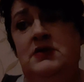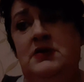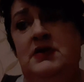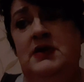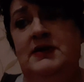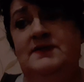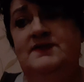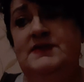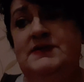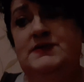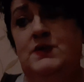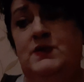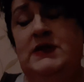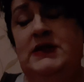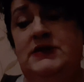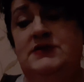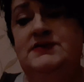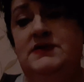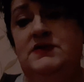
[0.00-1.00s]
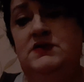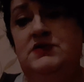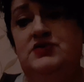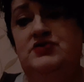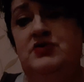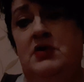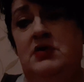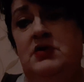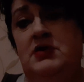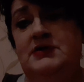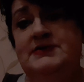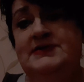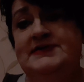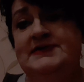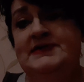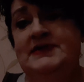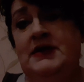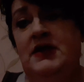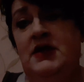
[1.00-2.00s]
Life is way too short
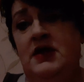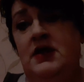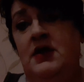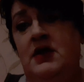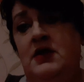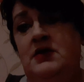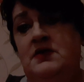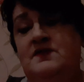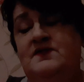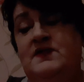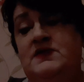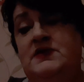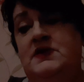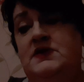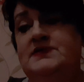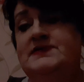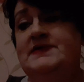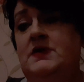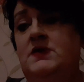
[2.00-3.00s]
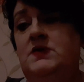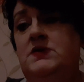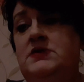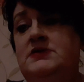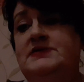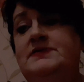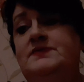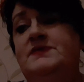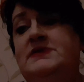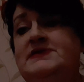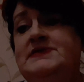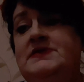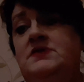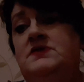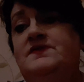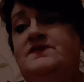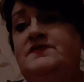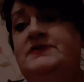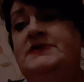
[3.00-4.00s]
for us all to be
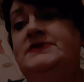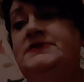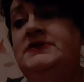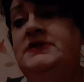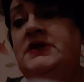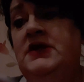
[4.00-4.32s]
suffering